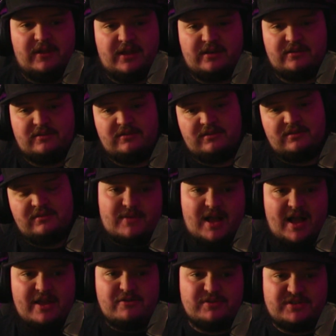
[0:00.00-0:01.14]
it.
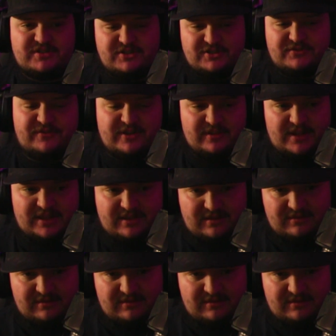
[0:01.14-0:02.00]
I always just feel like